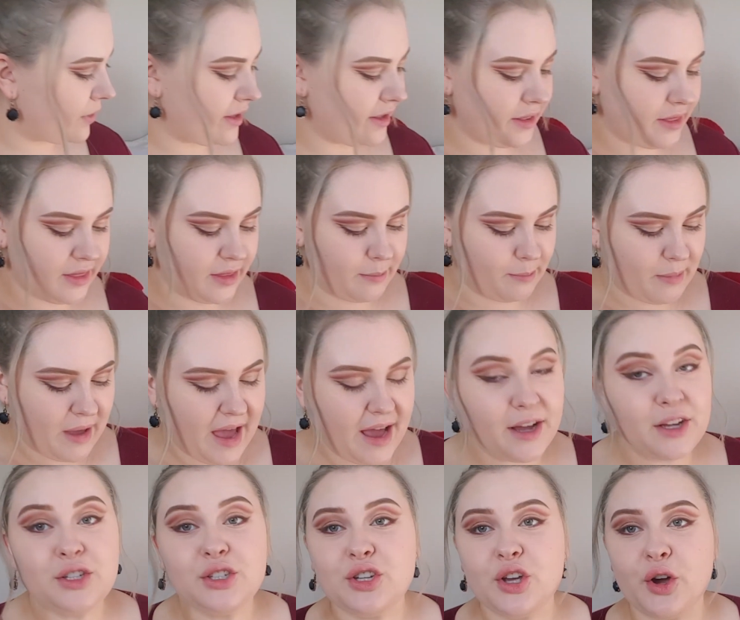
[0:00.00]
with
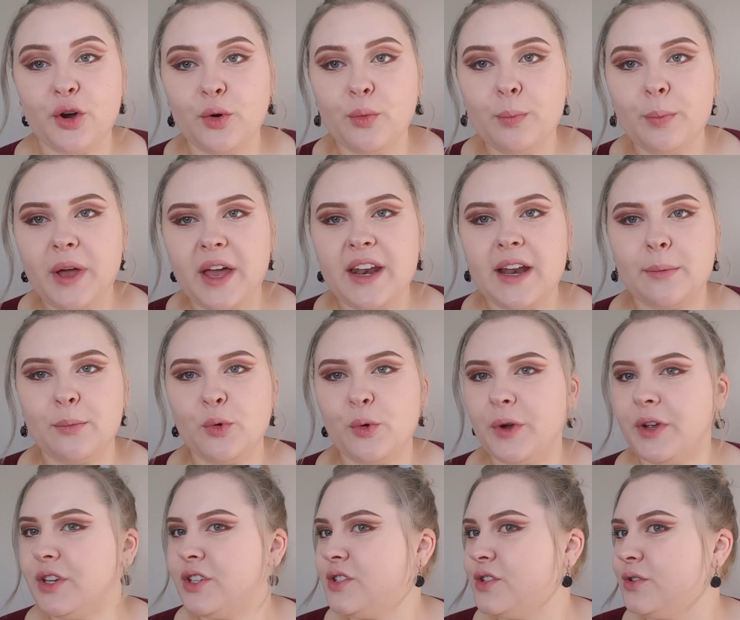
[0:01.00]
MAC Taupe, and I'm
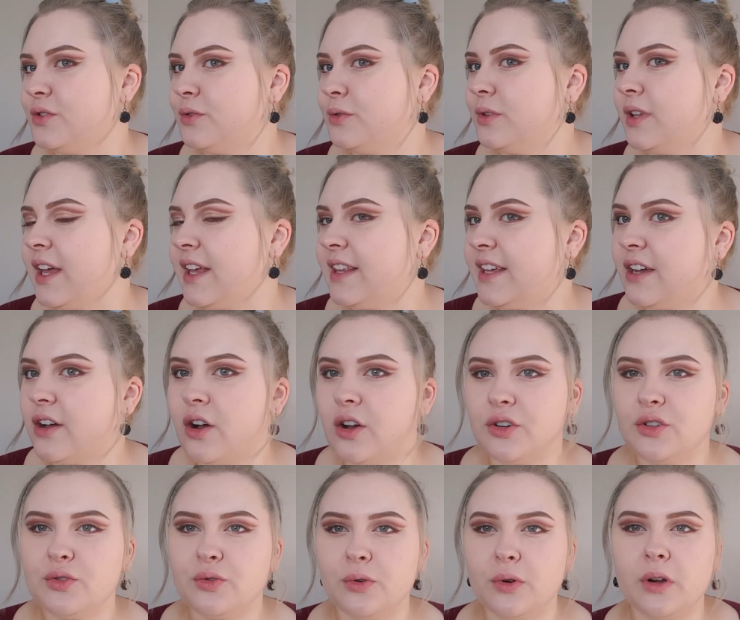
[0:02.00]
going to lightly
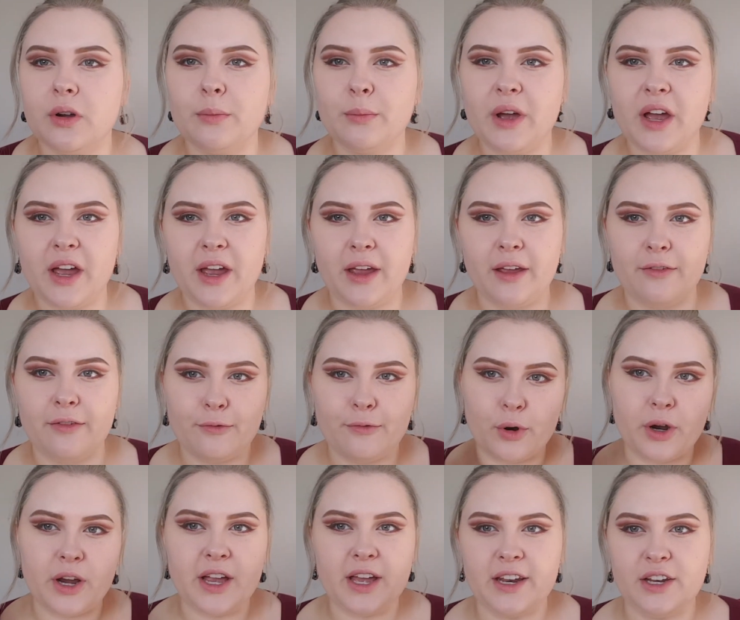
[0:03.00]
contour my
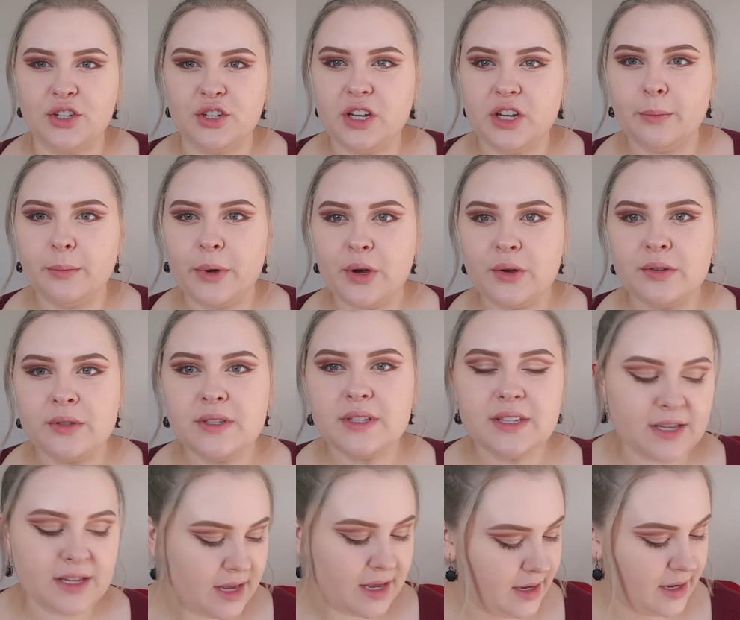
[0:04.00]
forehead and cheekbones.
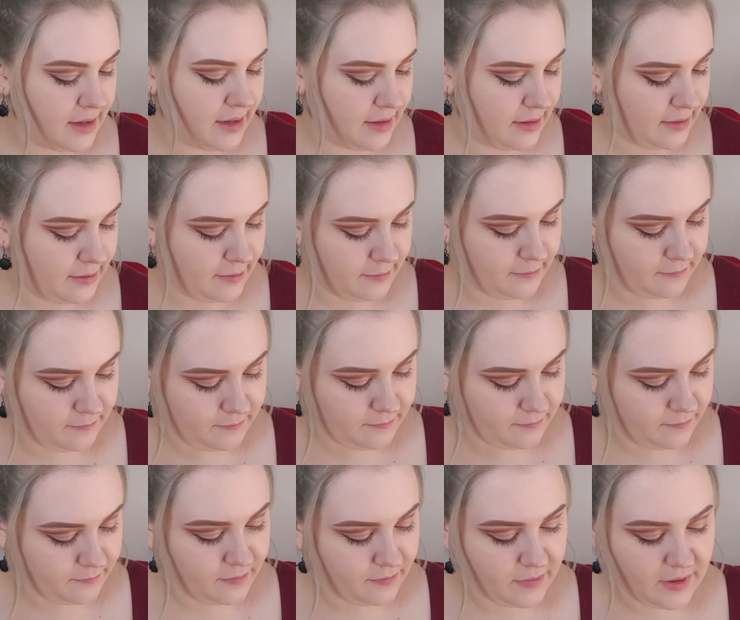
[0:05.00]

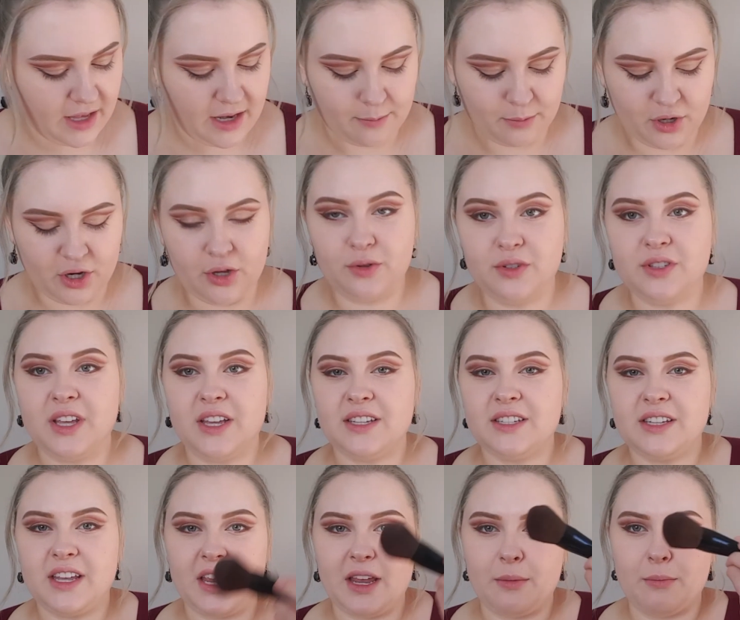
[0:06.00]
And I'm going to use that
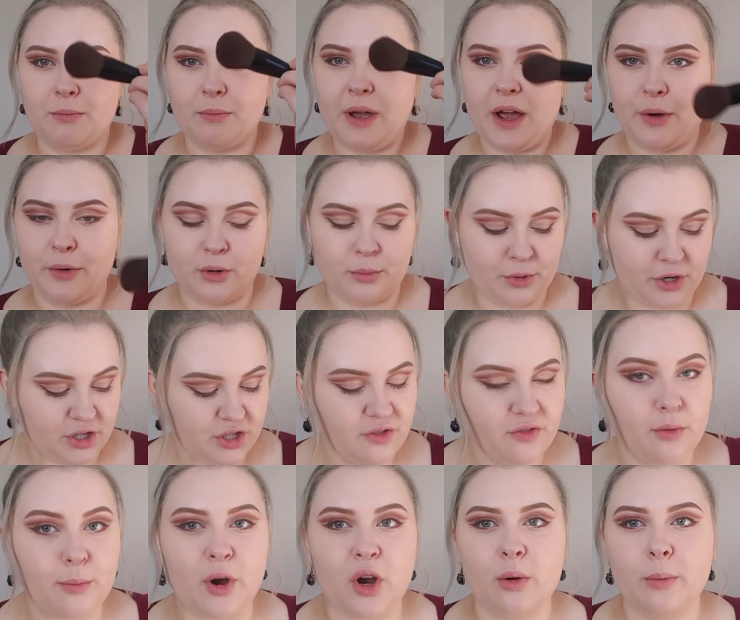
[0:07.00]
same powder brush
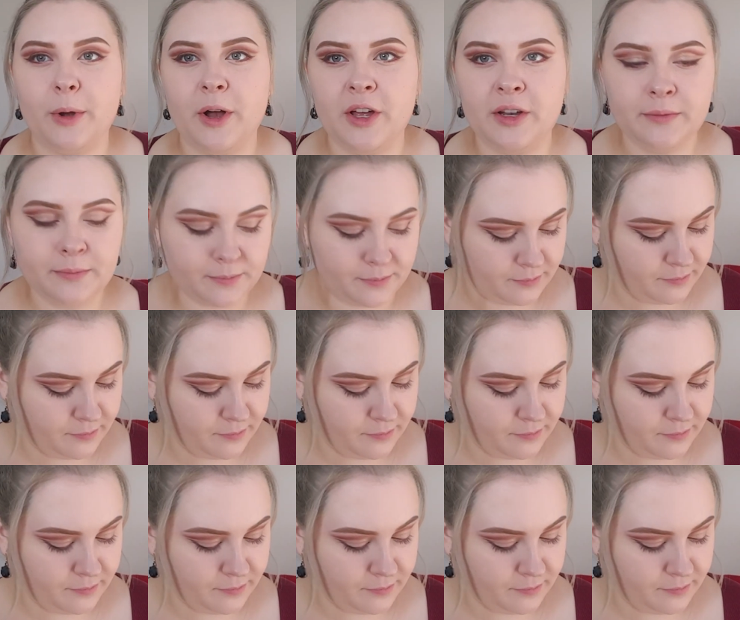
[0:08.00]
from Arbonne.